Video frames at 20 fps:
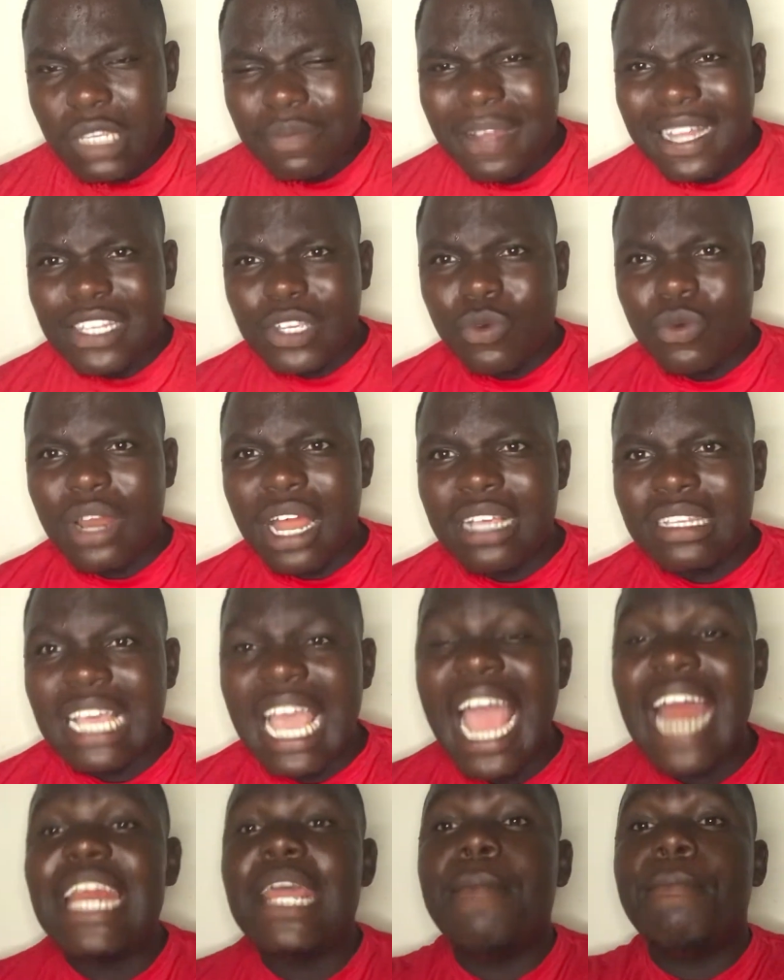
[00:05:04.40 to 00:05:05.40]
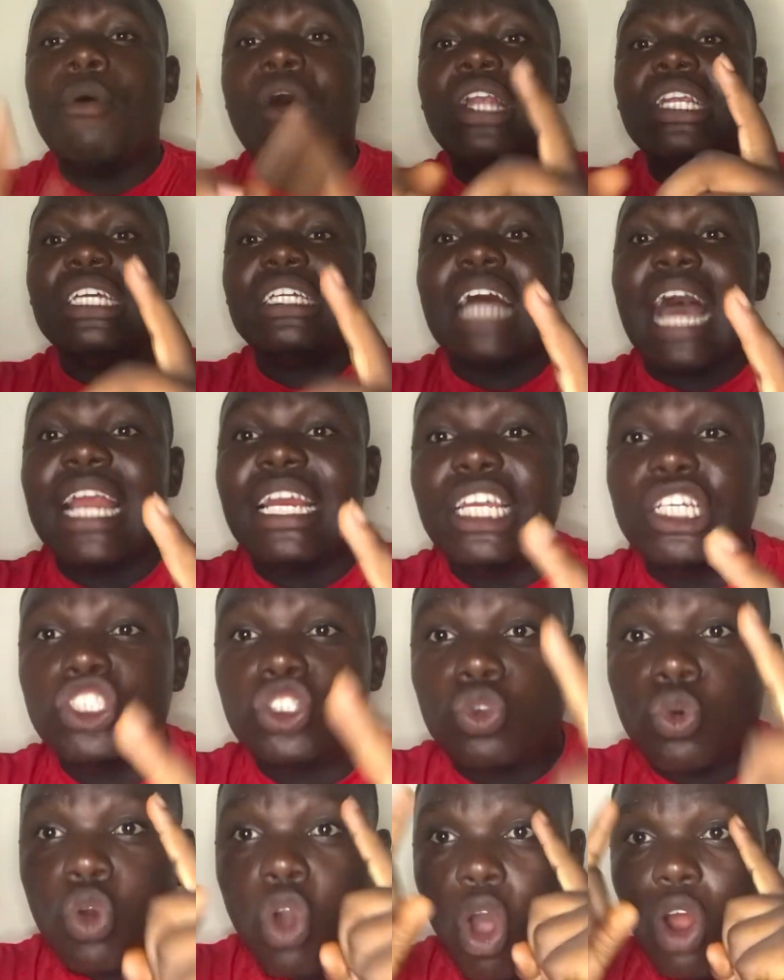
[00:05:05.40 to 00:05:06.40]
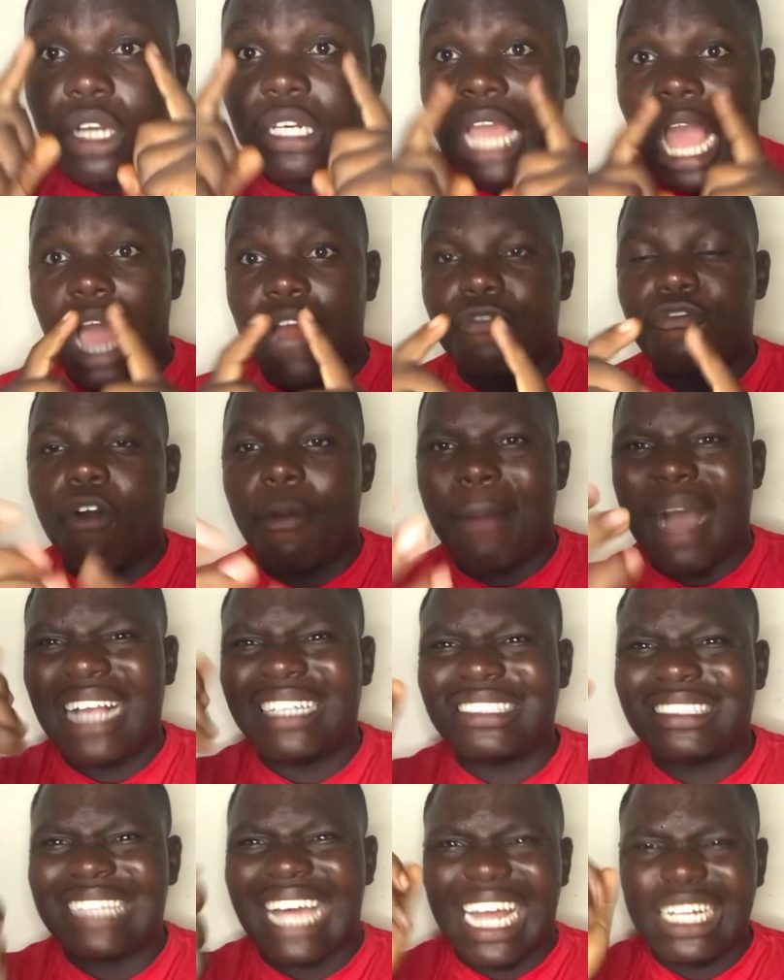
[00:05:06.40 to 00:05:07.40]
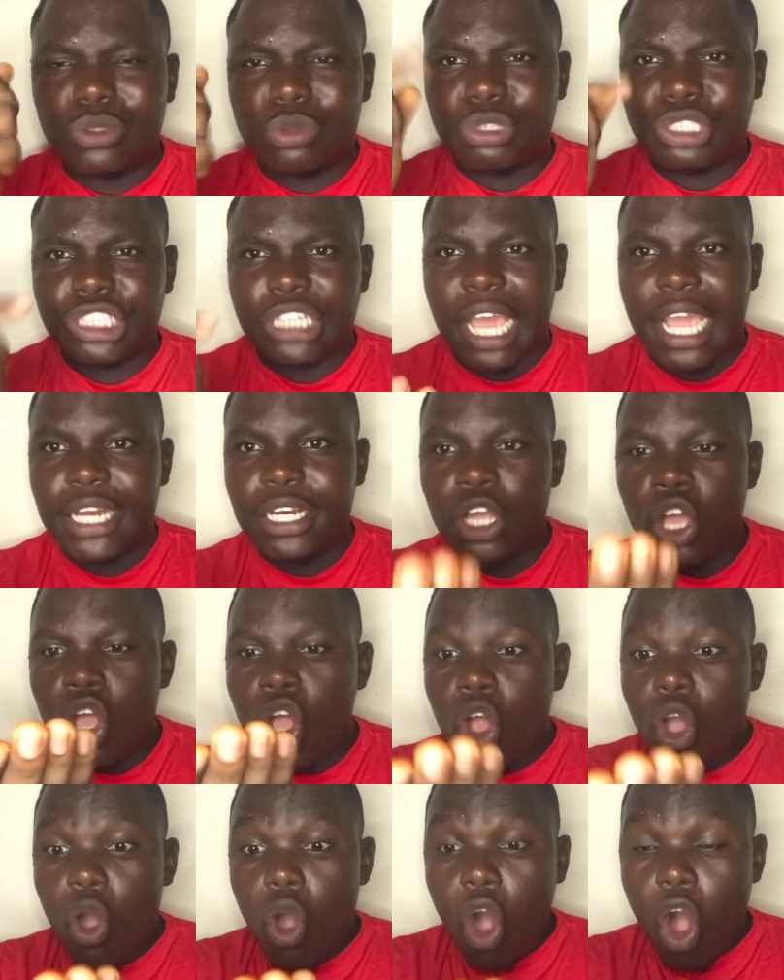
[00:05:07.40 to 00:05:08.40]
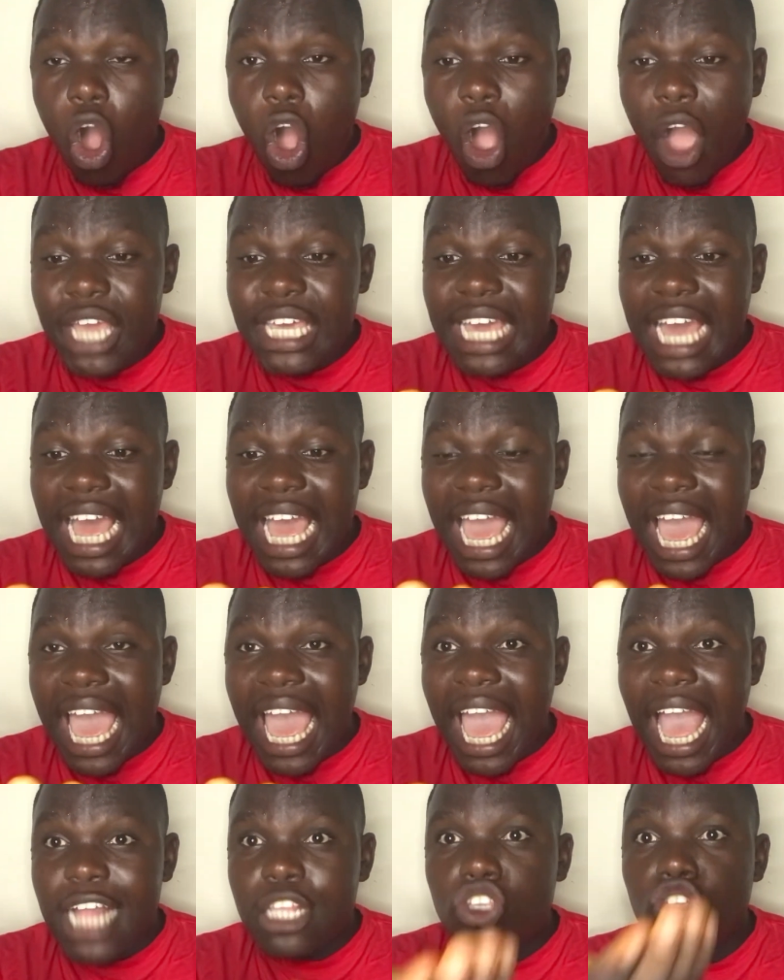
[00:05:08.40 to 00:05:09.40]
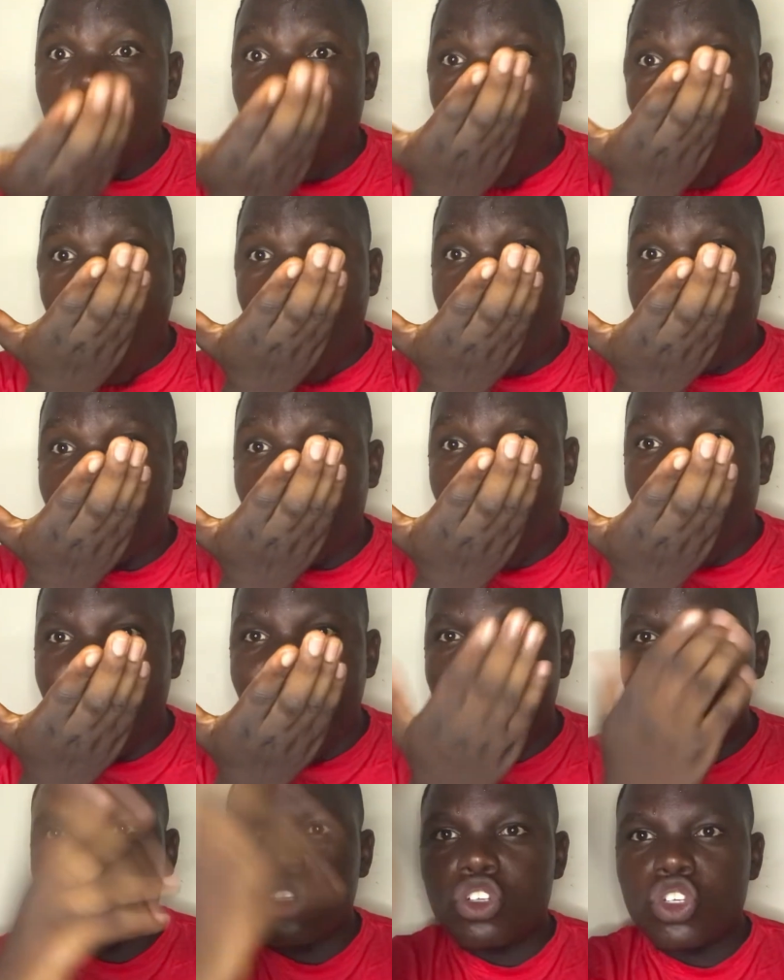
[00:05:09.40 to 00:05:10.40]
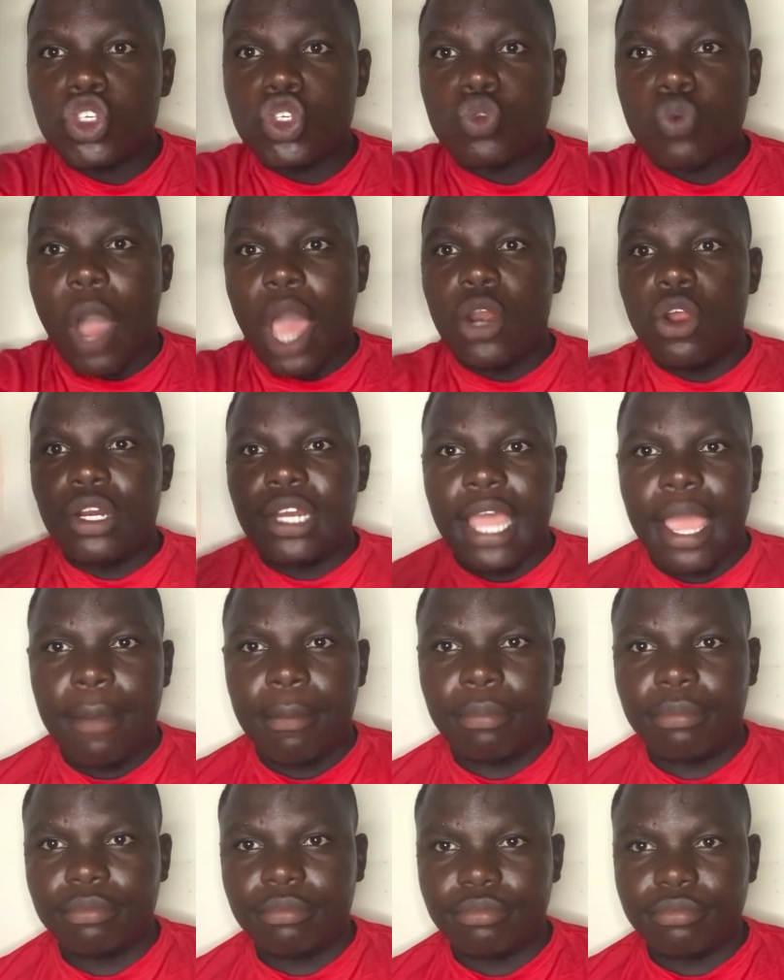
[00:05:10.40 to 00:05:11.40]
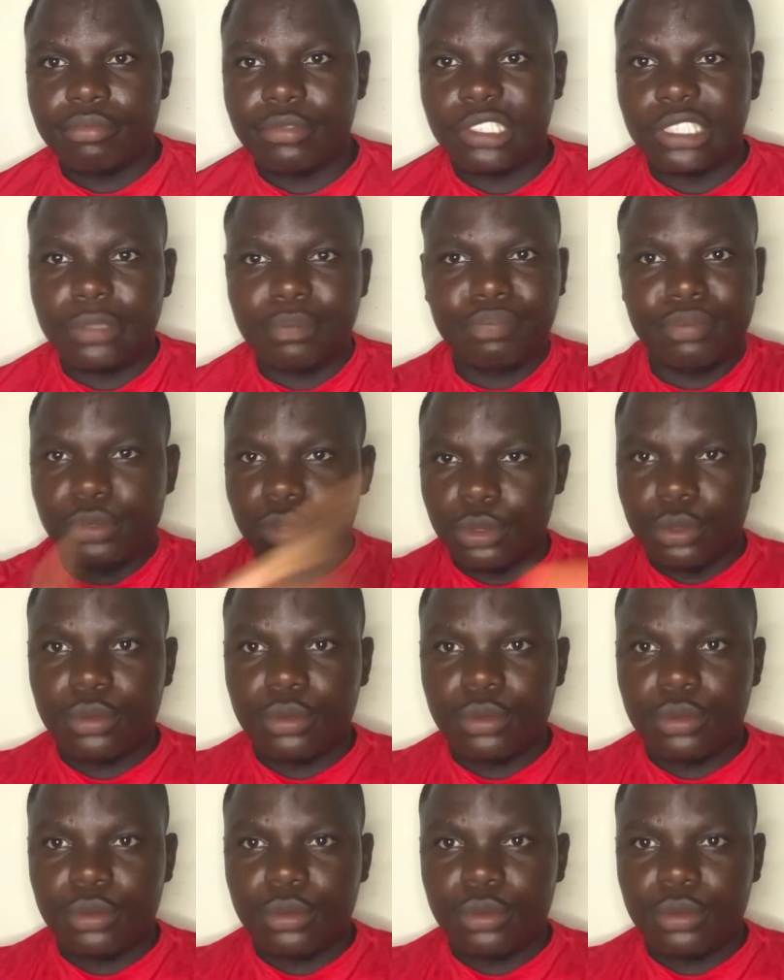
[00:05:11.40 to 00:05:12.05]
particular, anybody that needs to go down for my star to shine, oh yeah, earth, open your mouth, swallow them. Simple.